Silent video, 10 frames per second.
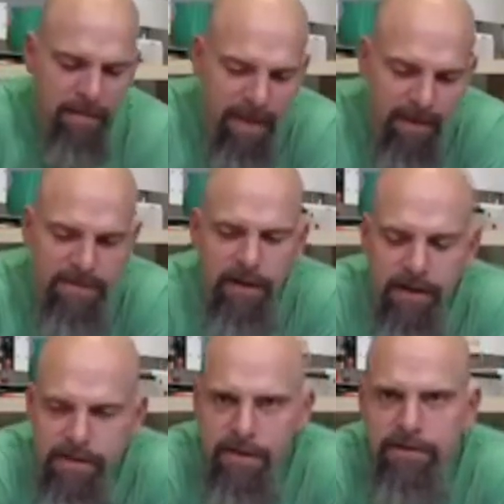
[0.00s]
Amazon
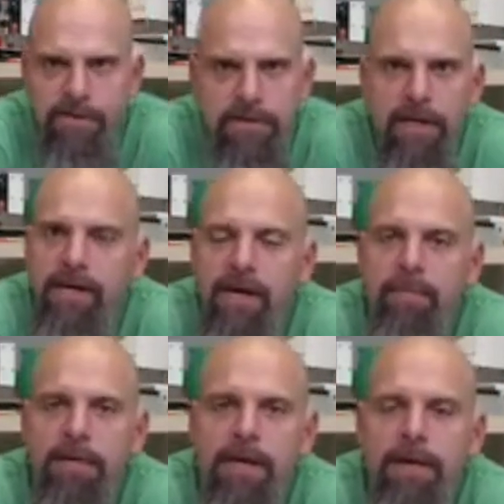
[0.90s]
is an interesting
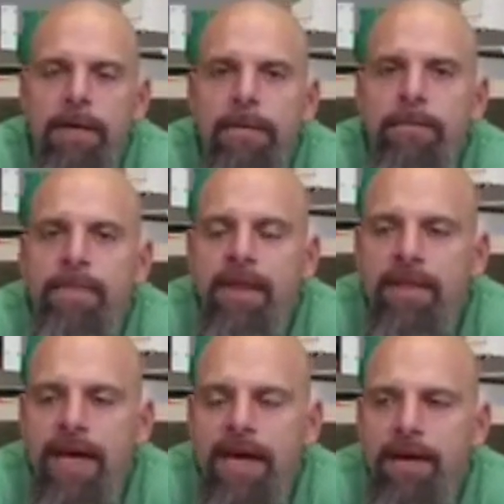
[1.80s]
company.
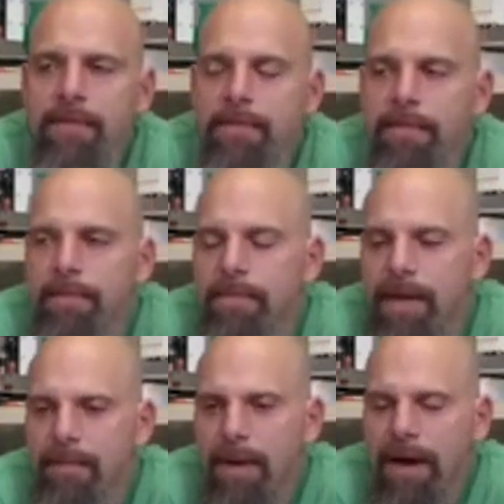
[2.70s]
They
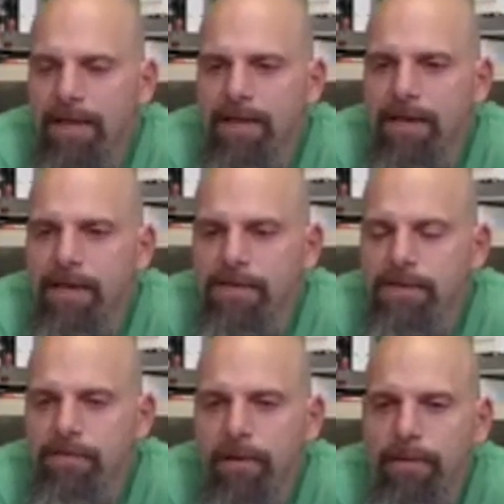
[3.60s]
they buy things
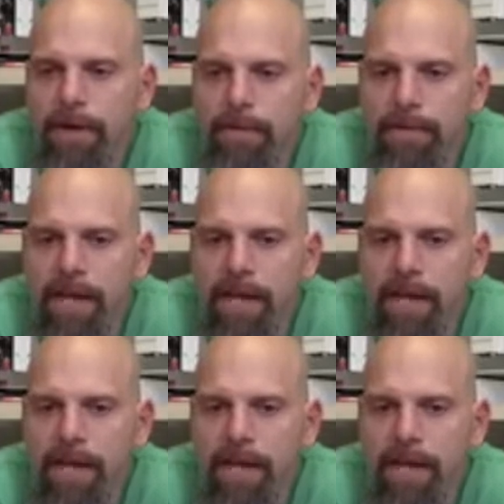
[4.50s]
from me,